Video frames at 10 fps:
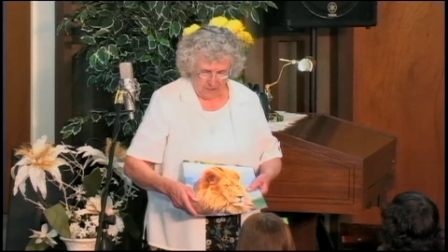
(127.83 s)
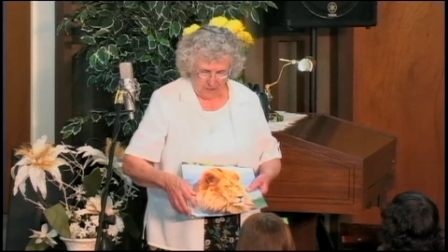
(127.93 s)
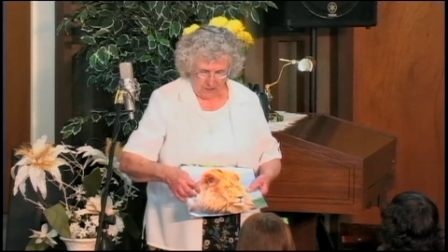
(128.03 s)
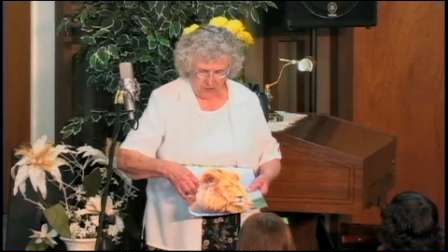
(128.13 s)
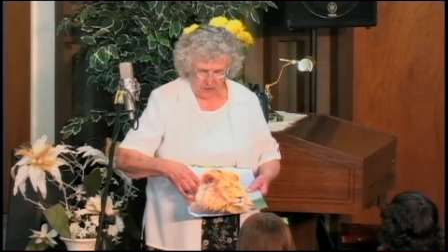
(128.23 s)

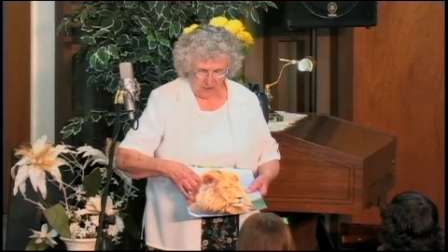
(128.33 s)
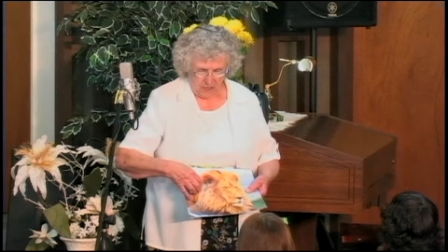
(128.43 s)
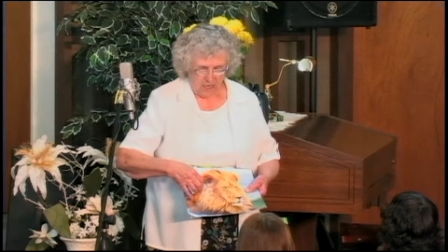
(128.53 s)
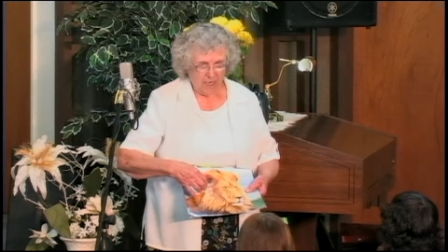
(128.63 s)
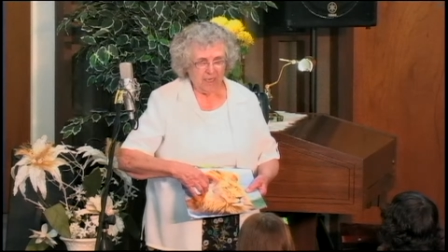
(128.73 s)
It says,
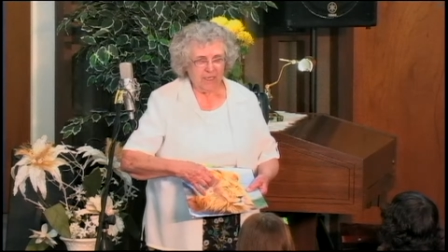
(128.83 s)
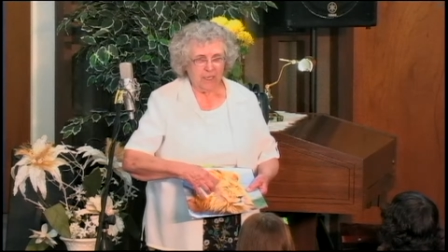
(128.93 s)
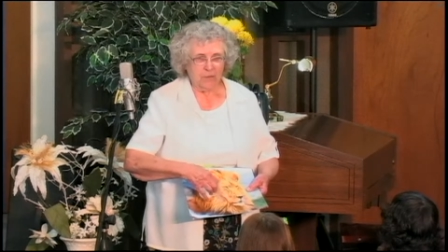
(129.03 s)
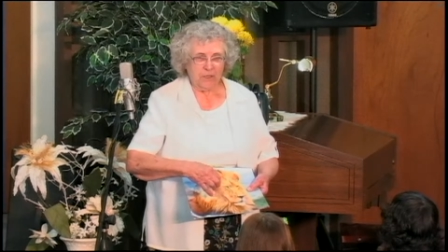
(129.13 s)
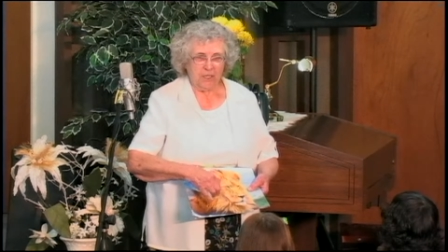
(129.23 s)
I
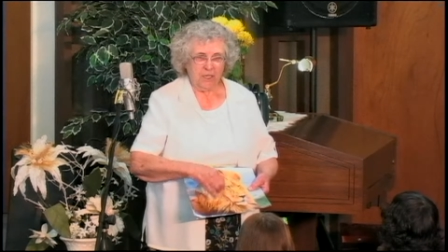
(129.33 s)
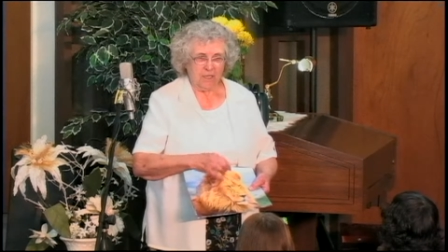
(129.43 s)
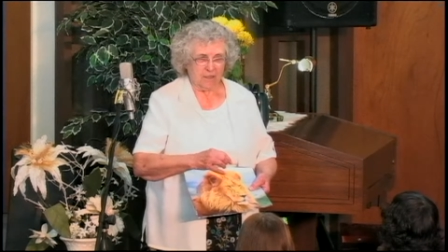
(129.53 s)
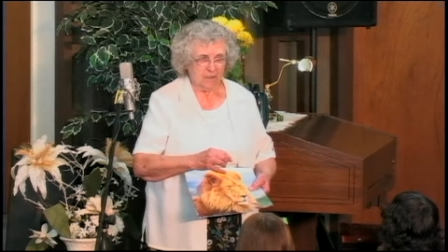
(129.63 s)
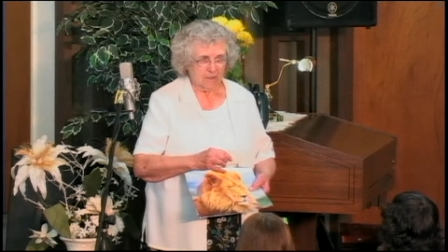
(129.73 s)
am
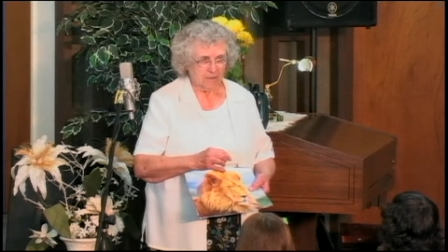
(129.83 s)
king.